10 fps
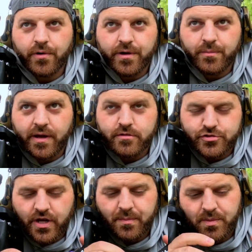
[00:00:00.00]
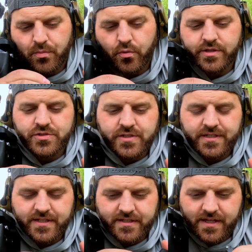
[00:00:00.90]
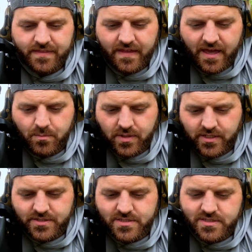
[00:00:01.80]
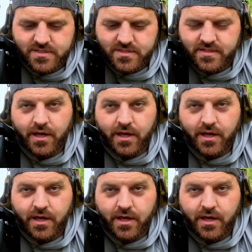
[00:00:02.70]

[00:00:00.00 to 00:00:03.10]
worry about dropping points or anything like that because